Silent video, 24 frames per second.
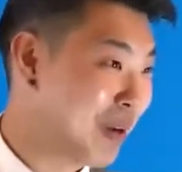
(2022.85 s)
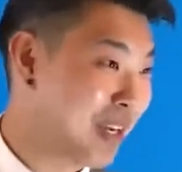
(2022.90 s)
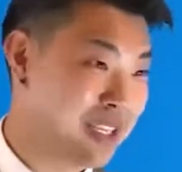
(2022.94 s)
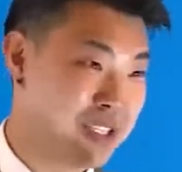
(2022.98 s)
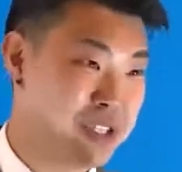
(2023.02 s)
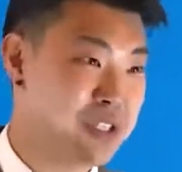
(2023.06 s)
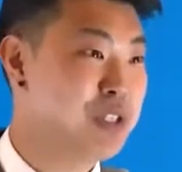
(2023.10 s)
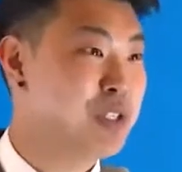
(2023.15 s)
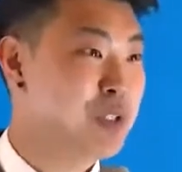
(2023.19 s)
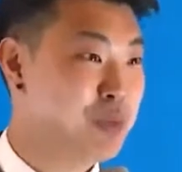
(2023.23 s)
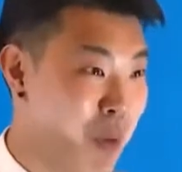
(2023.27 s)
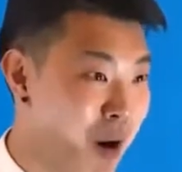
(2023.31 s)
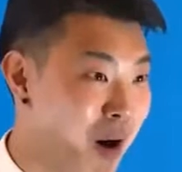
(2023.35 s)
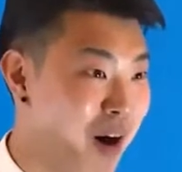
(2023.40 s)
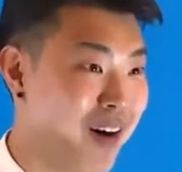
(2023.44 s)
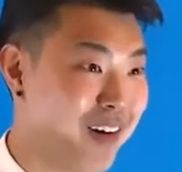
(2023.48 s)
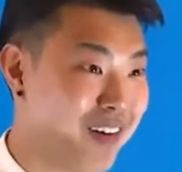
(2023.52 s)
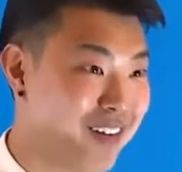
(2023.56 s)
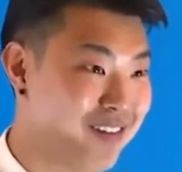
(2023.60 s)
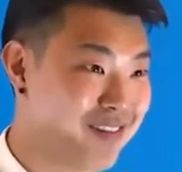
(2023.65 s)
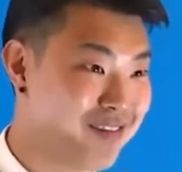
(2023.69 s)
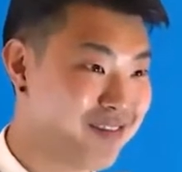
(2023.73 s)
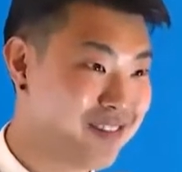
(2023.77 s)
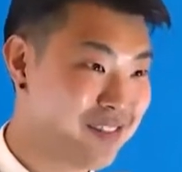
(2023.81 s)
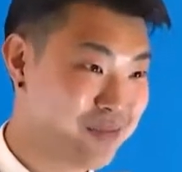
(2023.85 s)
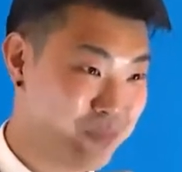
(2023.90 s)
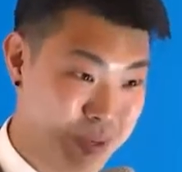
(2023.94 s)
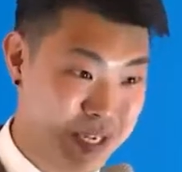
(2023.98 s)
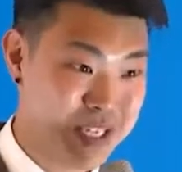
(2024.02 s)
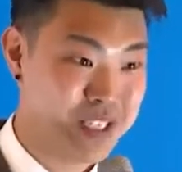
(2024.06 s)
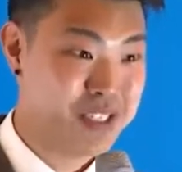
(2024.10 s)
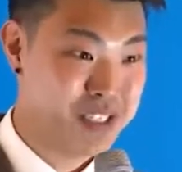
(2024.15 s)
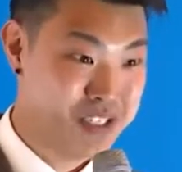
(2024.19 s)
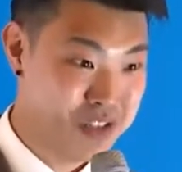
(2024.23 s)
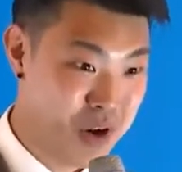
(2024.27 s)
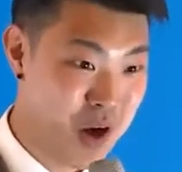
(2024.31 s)
because he's smart,
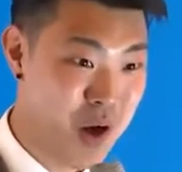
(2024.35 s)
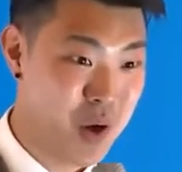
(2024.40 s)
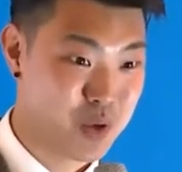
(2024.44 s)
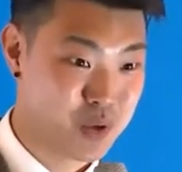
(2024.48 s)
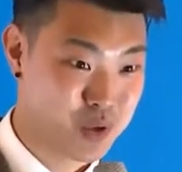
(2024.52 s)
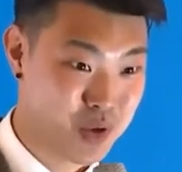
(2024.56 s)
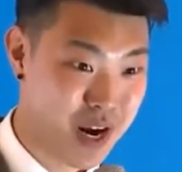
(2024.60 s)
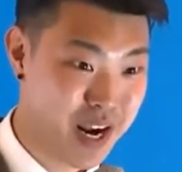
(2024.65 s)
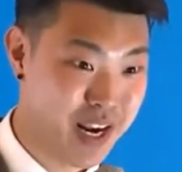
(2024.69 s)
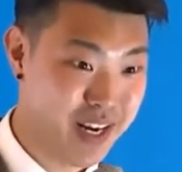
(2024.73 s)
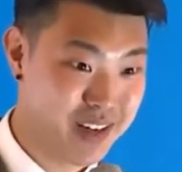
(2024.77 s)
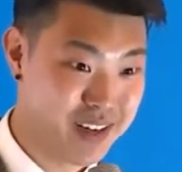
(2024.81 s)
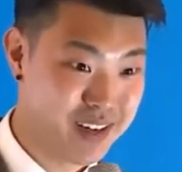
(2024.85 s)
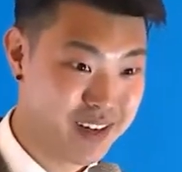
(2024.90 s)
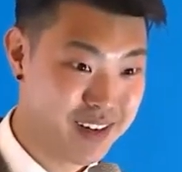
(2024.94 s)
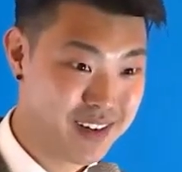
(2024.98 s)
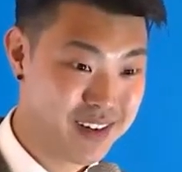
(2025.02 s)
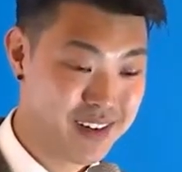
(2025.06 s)
because he knows, right?